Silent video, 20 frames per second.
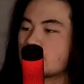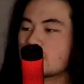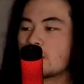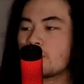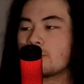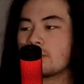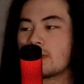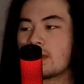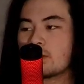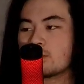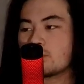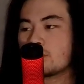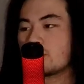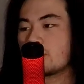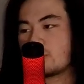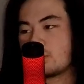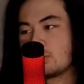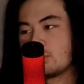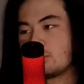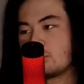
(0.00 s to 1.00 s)
is coming out
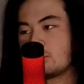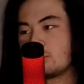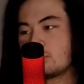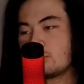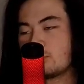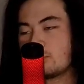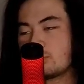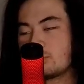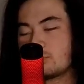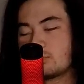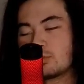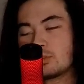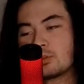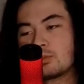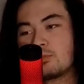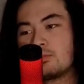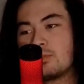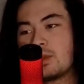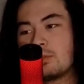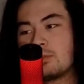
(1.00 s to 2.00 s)
soon,
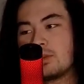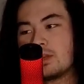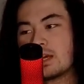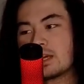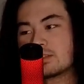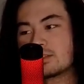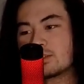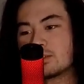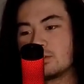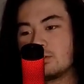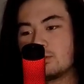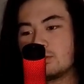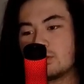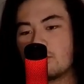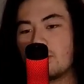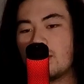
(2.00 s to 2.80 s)
or maybe not soon,